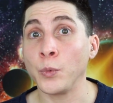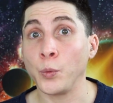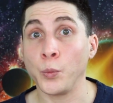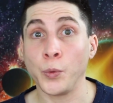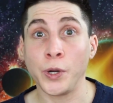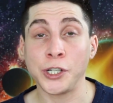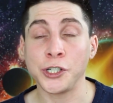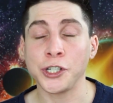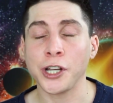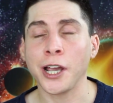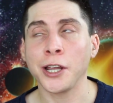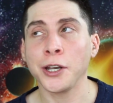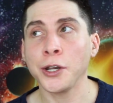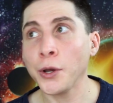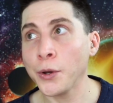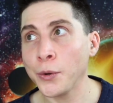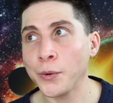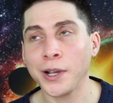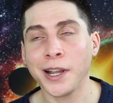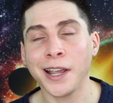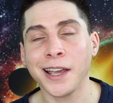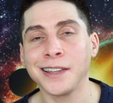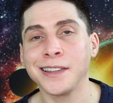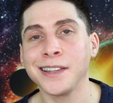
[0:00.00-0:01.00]
which I
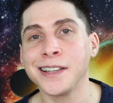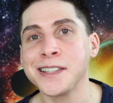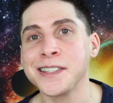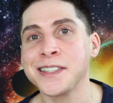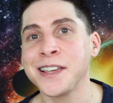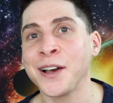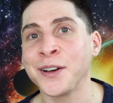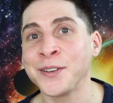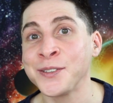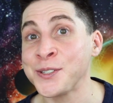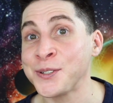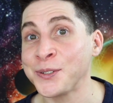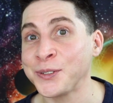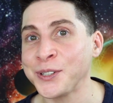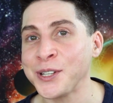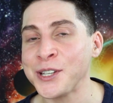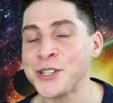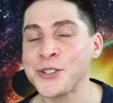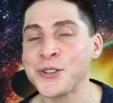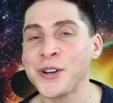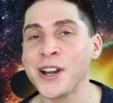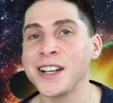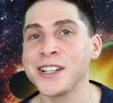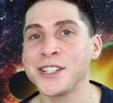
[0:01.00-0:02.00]
know, again, this sounds
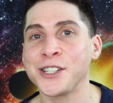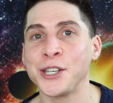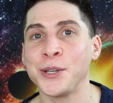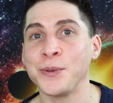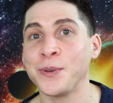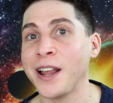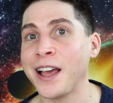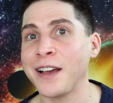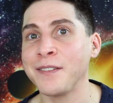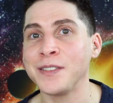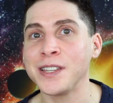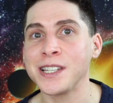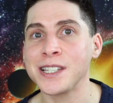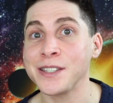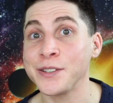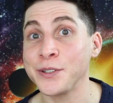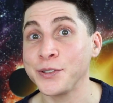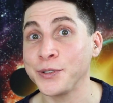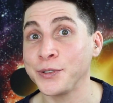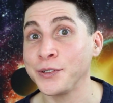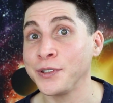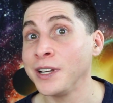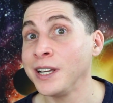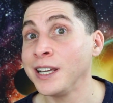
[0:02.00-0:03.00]
really strange that you would have this
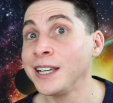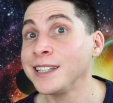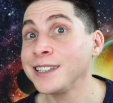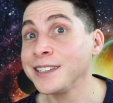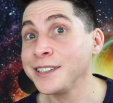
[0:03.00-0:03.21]
little